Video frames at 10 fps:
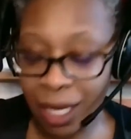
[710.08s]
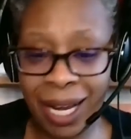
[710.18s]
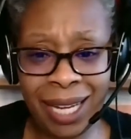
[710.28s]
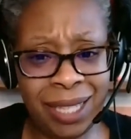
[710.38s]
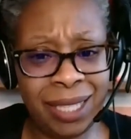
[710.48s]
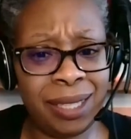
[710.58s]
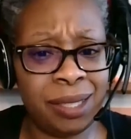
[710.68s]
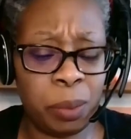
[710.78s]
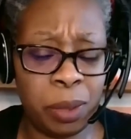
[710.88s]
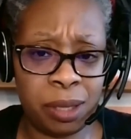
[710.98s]
I think
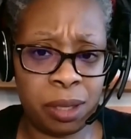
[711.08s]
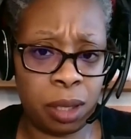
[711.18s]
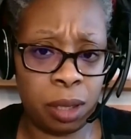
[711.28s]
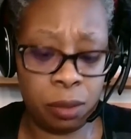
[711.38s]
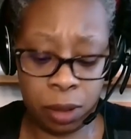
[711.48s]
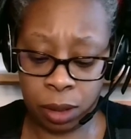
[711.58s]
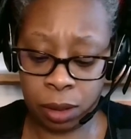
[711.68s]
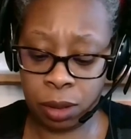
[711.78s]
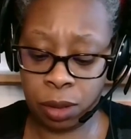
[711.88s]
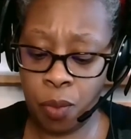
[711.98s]
this one is the
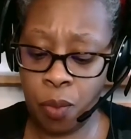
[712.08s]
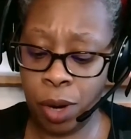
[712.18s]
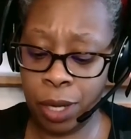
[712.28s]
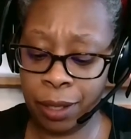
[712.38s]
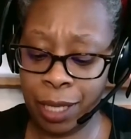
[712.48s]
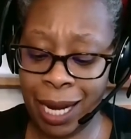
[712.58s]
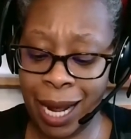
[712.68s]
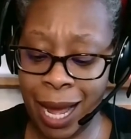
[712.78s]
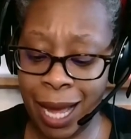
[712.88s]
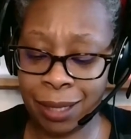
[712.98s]
closest, the one that
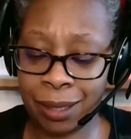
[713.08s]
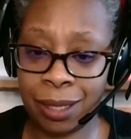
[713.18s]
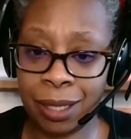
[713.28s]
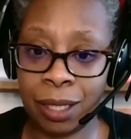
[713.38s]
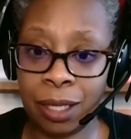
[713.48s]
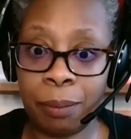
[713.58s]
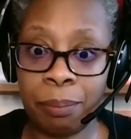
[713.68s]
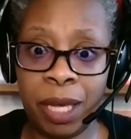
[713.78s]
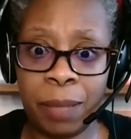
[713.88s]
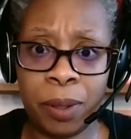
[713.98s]
has the
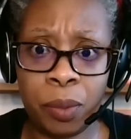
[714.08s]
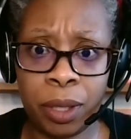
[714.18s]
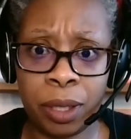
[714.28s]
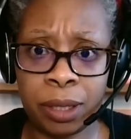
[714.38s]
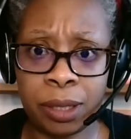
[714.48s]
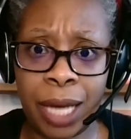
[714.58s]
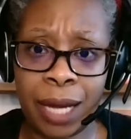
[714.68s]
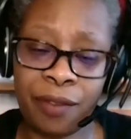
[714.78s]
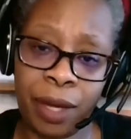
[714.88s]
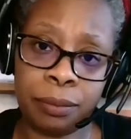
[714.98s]
baby oil
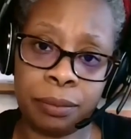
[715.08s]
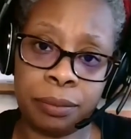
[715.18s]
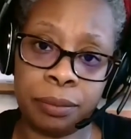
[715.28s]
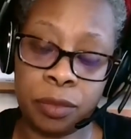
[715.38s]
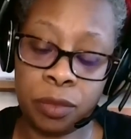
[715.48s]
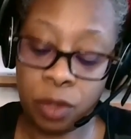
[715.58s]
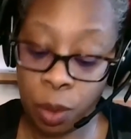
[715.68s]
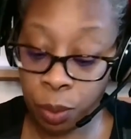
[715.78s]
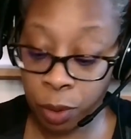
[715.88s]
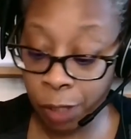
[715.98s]
inside of it.
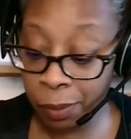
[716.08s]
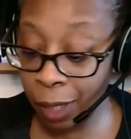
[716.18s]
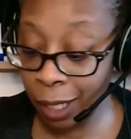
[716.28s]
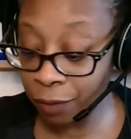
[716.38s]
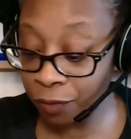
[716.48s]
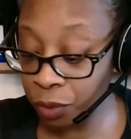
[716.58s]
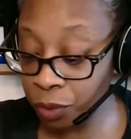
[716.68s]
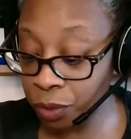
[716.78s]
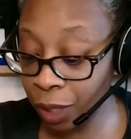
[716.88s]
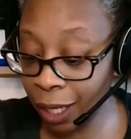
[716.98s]
So keep in mind, if you
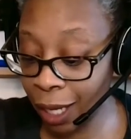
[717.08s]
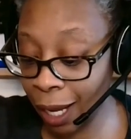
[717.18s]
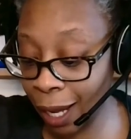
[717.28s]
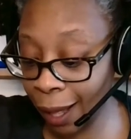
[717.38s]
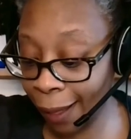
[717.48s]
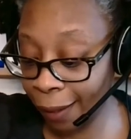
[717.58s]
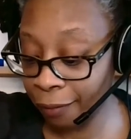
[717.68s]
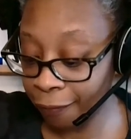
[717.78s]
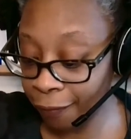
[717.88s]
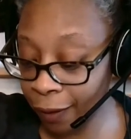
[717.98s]
do not
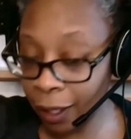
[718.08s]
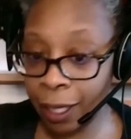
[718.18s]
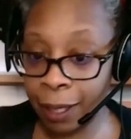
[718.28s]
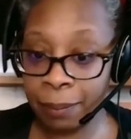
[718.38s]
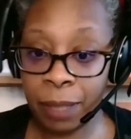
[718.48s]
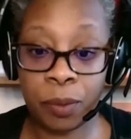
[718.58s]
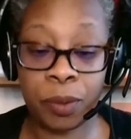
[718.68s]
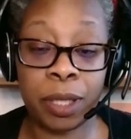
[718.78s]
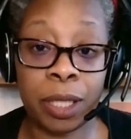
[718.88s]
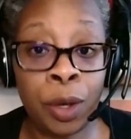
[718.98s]
have baby
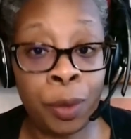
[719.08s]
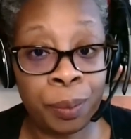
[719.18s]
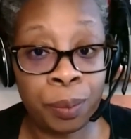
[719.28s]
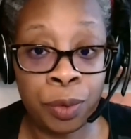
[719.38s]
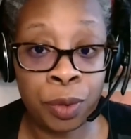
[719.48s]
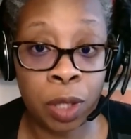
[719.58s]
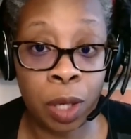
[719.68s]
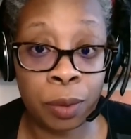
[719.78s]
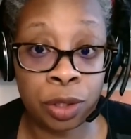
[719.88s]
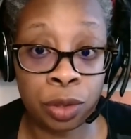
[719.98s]
oil at home, you could
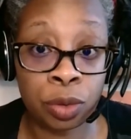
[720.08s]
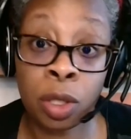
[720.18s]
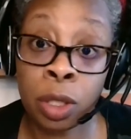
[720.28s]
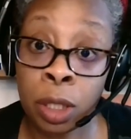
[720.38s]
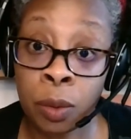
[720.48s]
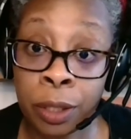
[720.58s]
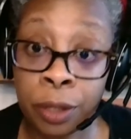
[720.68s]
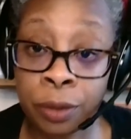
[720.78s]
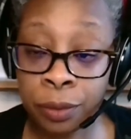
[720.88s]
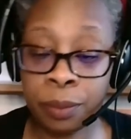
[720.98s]
always use cooking
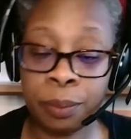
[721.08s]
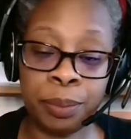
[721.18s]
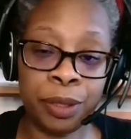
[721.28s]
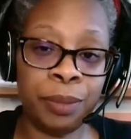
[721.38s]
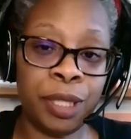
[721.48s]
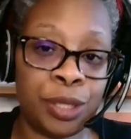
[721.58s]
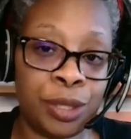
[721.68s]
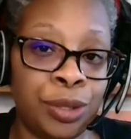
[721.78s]
oil. But make sure